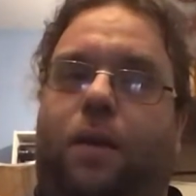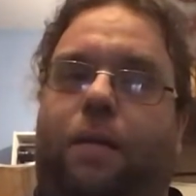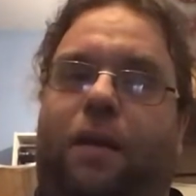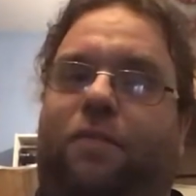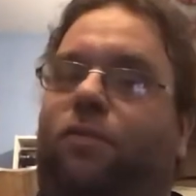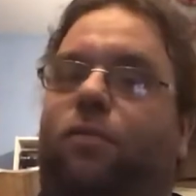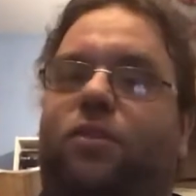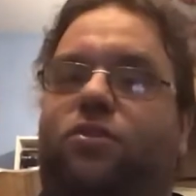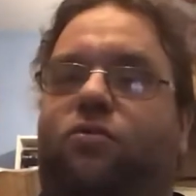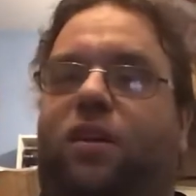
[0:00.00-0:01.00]
Have someone
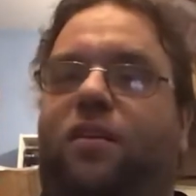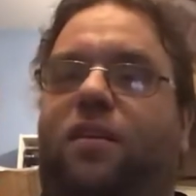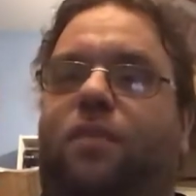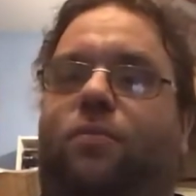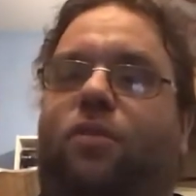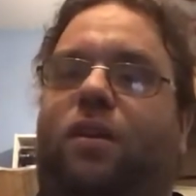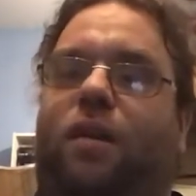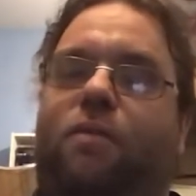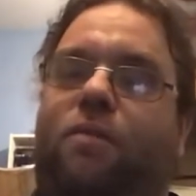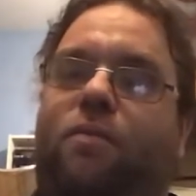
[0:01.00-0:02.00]
distract it, but
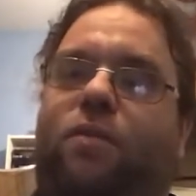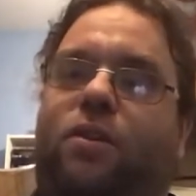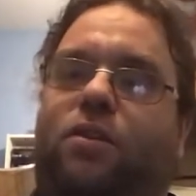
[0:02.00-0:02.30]
carry on with what you're